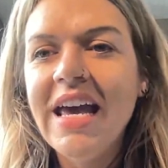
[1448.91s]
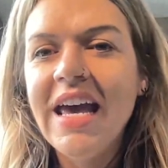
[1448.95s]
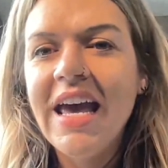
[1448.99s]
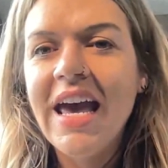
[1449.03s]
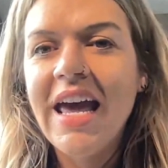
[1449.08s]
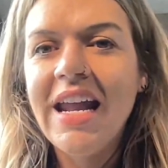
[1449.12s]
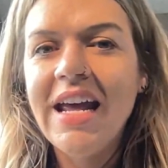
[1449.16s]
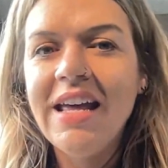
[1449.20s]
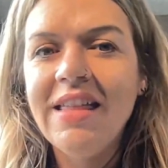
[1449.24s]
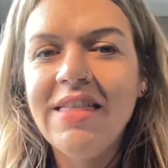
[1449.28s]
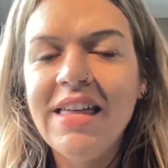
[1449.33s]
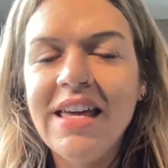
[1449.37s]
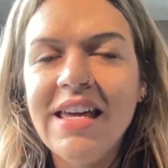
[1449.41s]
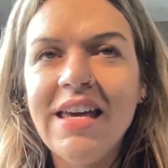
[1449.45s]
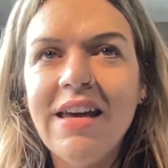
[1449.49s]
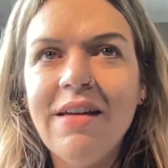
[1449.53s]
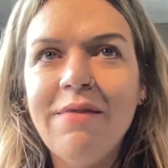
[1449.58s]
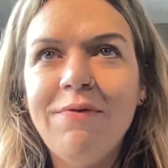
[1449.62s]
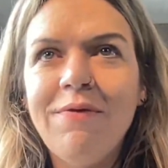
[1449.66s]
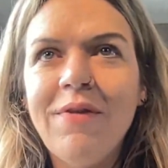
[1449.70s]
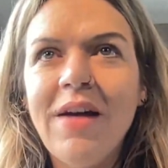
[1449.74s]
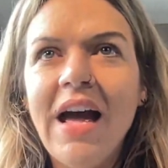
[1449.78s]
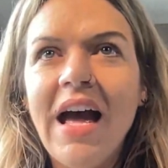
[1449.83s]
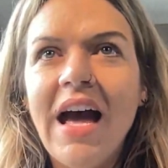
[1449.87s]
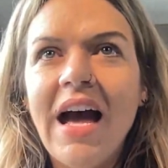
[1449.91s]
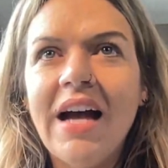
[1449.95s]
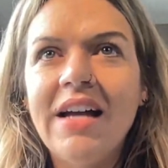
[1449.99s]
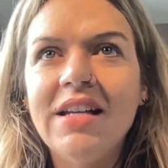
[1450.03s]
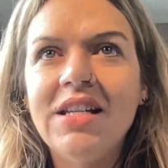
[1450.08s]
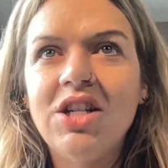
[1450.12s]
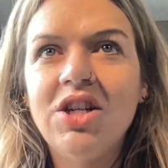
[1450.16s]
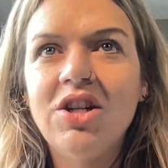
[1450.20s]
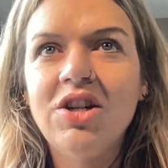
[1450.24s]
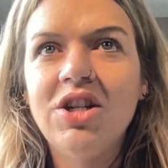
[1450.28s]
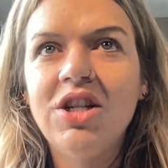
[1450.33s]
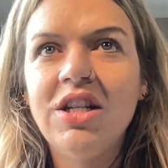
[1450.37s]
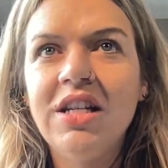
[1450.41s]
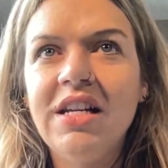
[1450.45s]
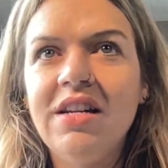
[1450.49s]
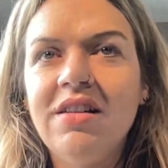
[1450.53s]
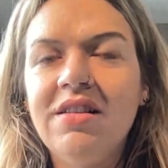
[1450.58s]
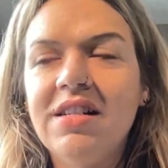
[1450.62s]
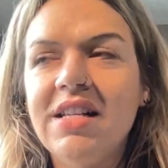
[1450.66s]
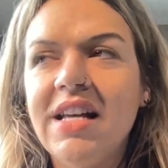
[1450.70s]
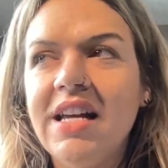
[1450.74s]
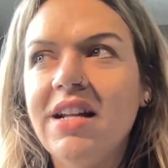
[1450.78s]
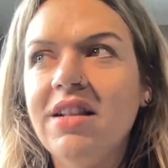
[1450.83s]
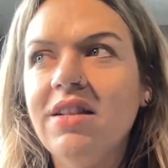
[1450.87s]
And I think if as church
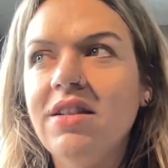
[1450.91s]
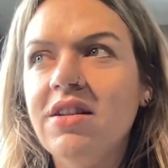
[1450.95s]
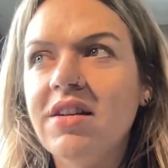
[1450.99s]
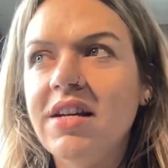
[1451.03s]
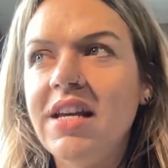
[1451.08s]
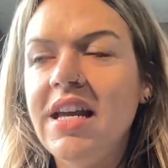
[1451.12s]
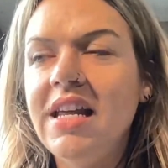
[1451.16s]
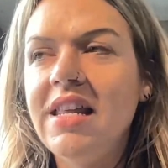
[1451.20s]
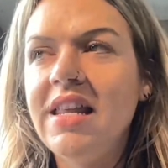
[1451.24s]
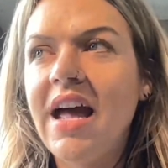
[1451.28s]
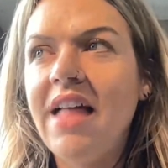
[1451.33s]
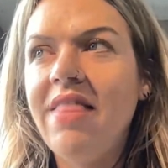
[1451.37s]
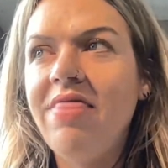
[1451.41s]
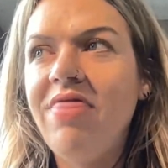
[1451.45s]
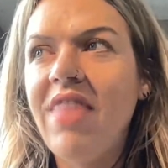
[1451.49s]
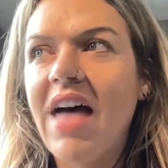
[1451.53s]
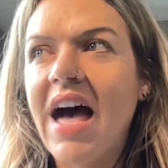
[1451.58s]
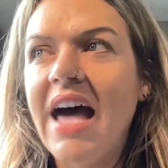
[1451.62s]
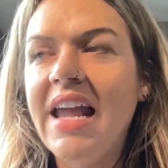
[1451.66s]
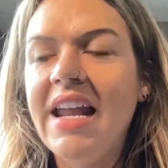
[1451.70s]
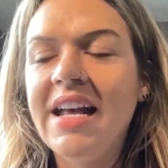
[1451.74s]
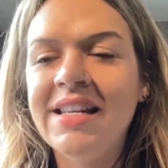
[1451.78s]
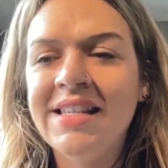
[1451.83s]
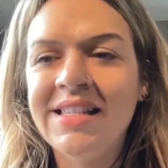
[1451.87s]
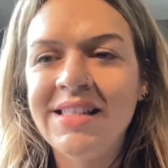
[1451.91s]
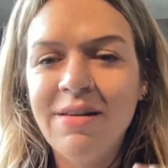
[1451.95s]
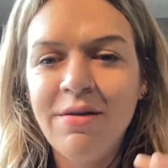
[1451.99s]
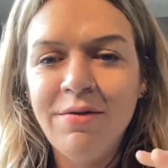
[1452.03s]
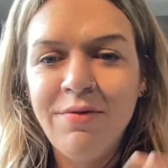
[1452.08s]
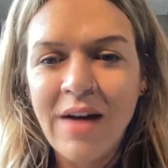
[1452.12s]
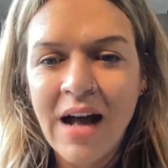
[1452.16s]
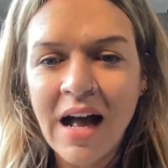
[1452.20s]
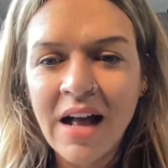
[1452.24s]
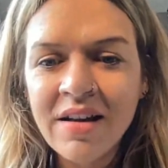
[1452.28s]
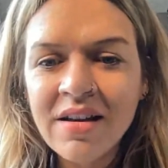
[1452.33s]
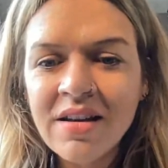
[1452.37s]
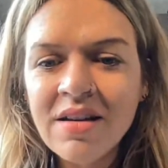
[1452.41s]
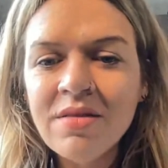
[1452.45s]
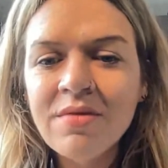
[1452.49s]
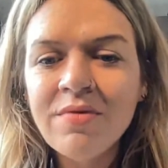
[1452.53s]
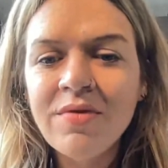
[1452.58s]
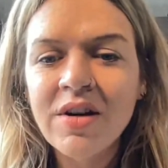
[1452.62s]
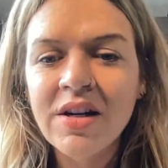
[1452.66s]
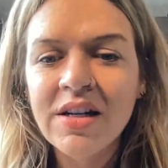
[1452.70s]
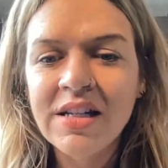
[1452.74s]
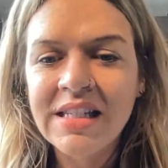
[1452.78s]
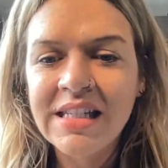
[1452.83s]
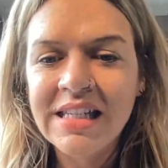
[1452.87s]
leaders, like looking at that as the value
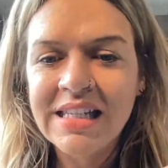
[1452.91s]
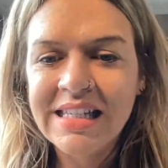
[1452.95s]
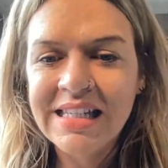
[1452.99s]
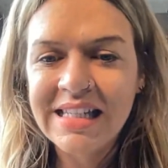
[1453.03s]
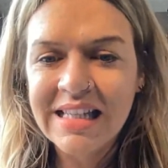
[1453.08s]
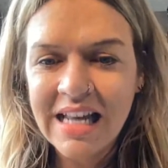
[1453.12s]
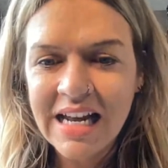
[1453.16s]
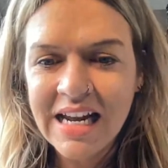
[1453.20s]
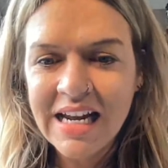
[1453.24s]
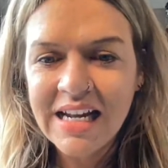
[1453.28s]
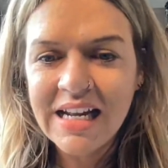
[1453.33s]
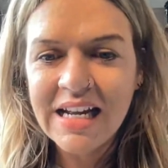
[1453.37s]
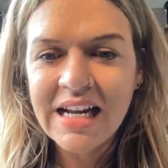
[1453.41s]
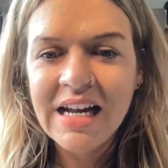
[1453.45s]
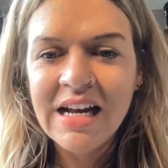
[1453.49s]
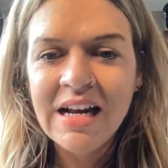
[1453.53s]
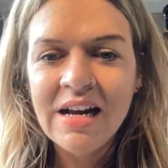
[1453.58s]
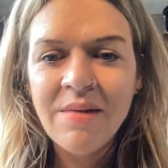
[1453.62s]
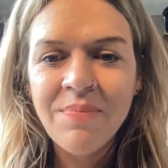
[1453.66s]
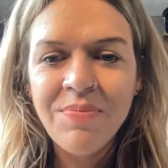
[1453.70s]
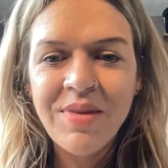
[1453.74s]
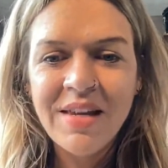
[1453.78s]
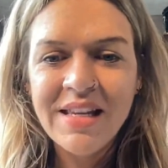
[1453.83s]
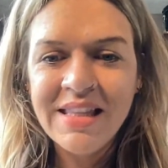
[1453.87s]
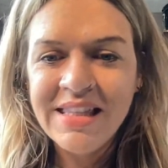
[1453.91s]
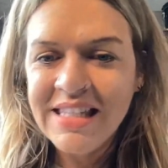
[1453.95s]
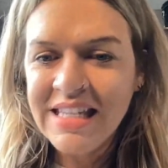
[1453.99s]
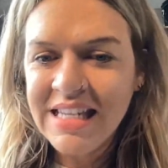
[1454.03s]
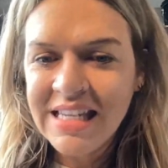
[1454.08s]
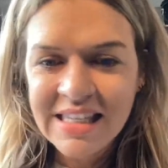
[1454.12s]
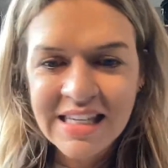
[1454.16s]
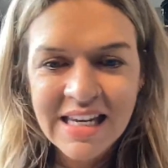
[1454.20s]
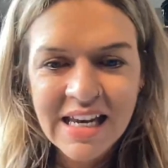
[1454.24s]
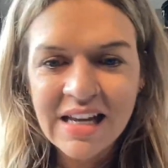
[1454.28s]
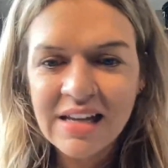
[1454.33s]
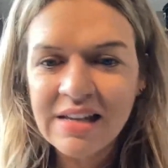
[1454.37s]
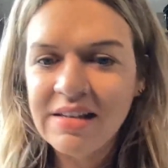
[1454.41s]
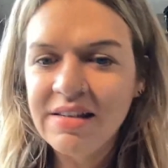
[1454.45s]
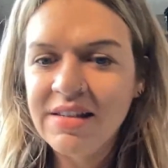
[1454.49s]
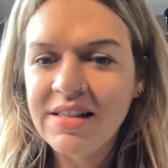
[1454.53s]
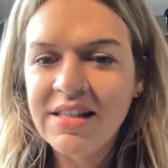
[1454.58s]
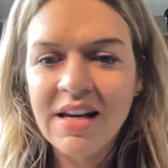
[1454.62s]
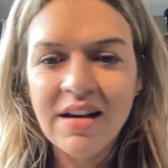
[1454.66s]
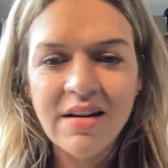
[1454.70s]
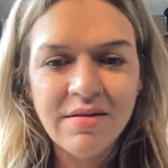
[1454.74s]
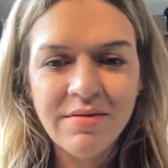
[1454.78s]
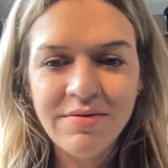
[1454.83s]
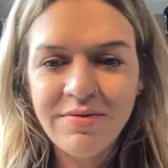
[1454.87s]
versus like the details
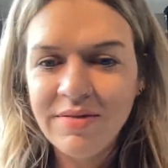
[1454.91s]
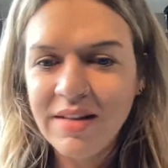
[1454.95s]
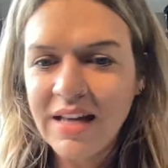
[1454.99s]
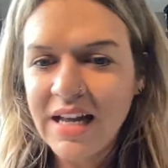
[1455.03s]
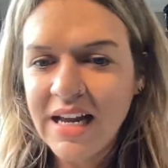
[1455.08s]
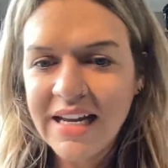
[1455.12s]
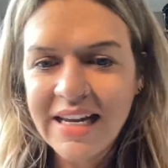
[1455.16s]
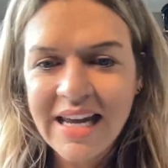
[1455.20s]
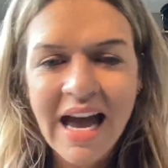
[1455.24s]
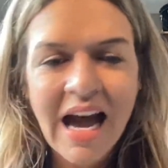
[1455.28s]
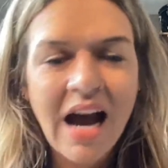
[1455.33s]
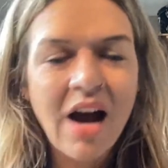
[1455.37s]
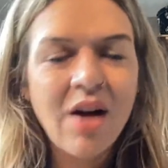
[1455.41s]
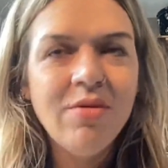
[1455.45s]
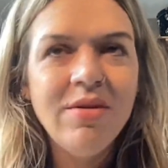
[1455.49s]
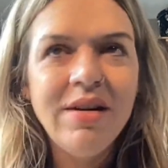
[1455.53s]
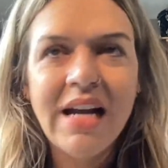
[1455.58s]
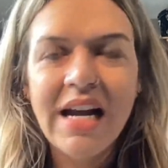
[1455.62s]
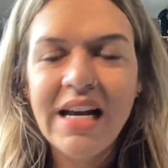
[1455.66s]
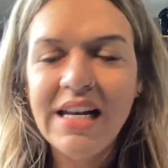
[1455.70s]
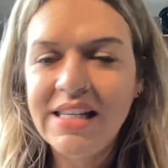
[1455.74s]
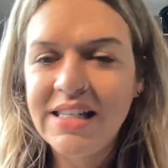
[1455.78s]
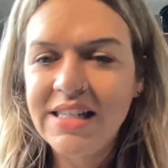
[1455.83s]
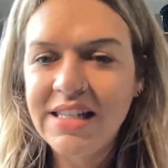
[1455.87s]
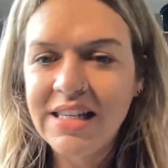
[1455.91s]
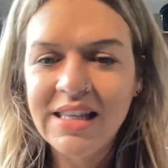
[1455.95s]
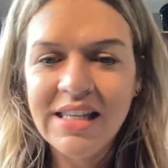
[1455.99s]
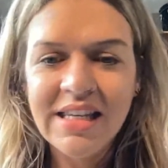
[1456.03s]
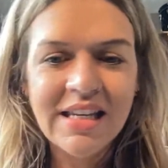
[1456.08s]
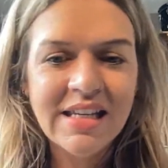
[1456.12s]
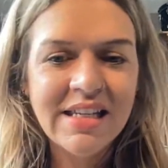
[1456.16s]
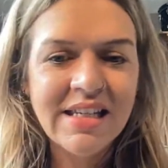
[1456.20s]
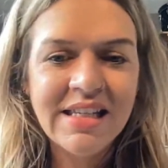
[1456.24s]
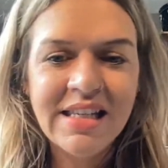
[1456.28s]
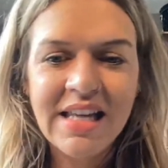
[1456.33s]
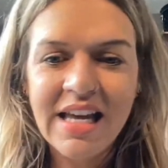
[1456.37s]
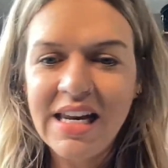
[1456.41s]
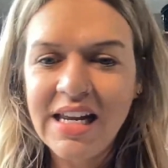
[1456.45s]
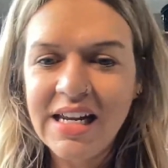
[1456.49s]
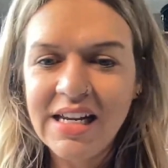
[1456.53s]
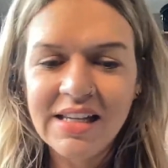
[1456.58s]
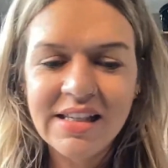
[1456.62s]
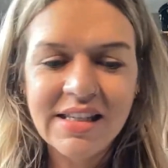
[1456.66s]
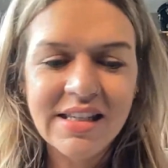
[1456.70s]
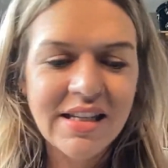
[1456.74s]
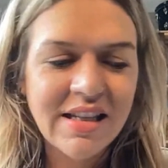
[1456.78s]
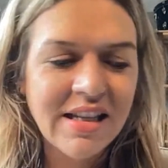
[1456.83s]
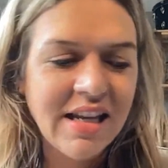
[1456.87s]
of like how nice and the
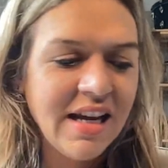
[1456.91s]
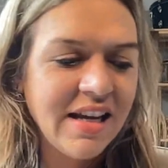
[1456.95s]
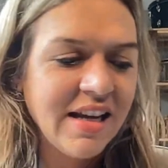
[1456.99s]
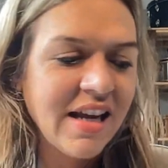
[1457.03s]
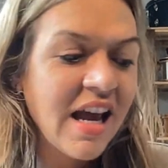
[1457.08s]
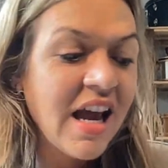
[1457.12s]
aesthetics and like,